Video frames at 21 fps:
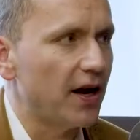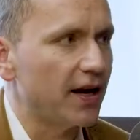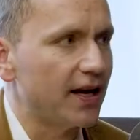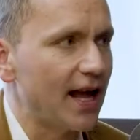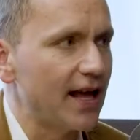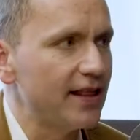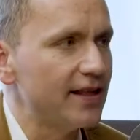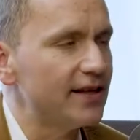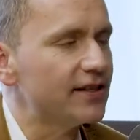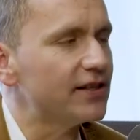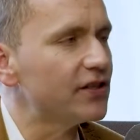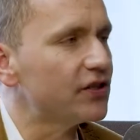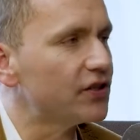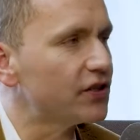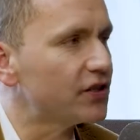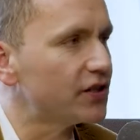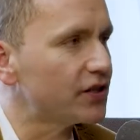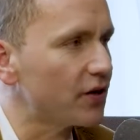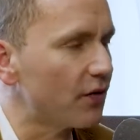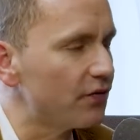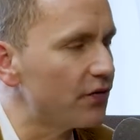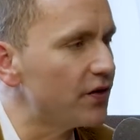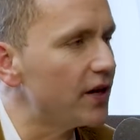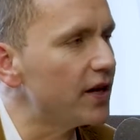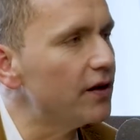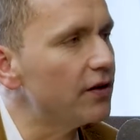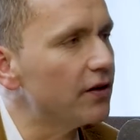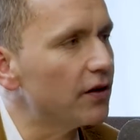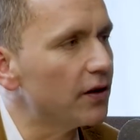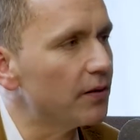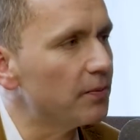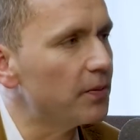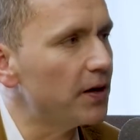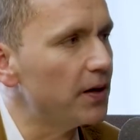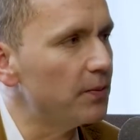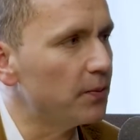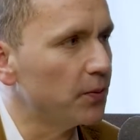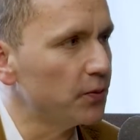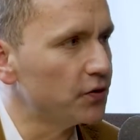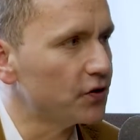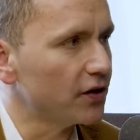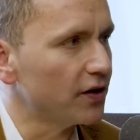again, this is something that
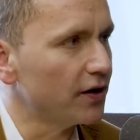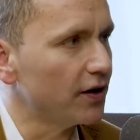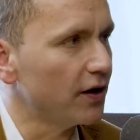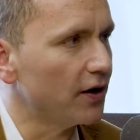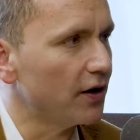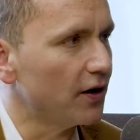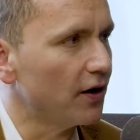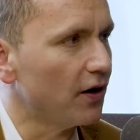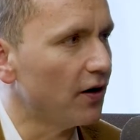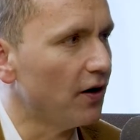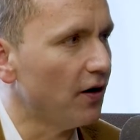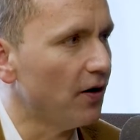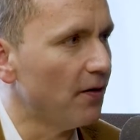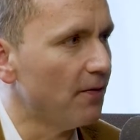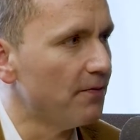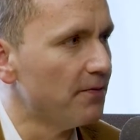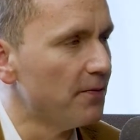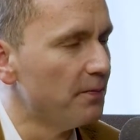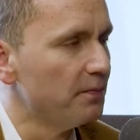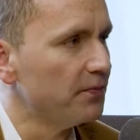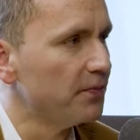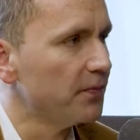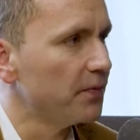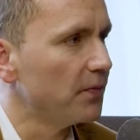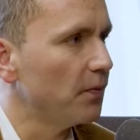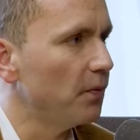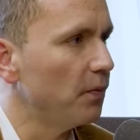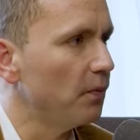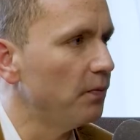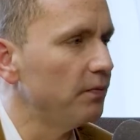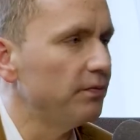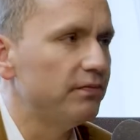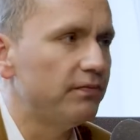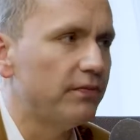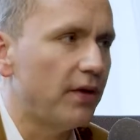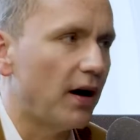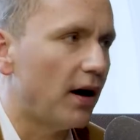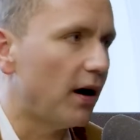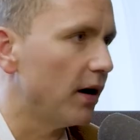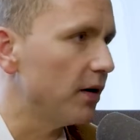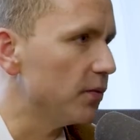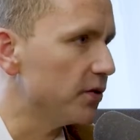people sort of
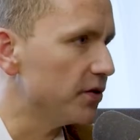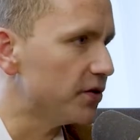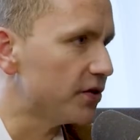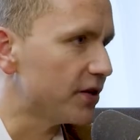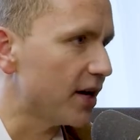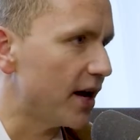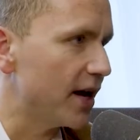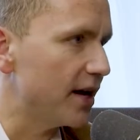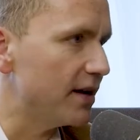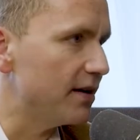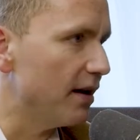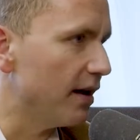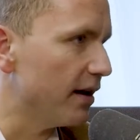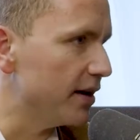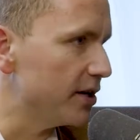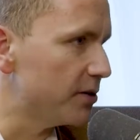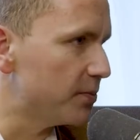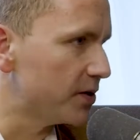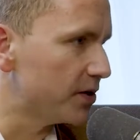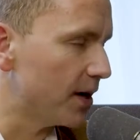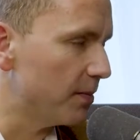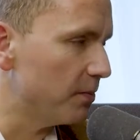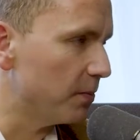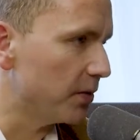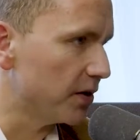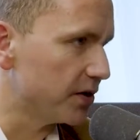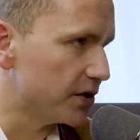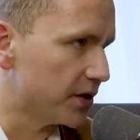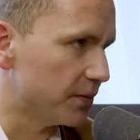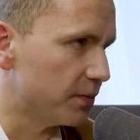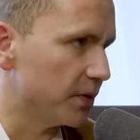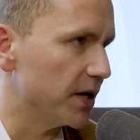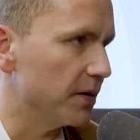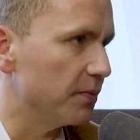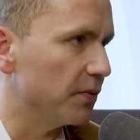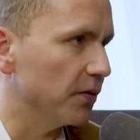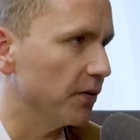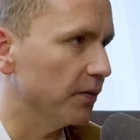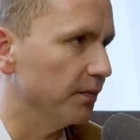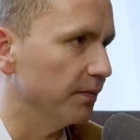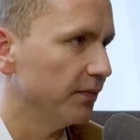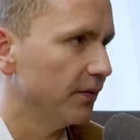I would say 90% plus of
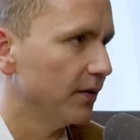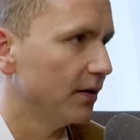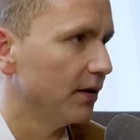people,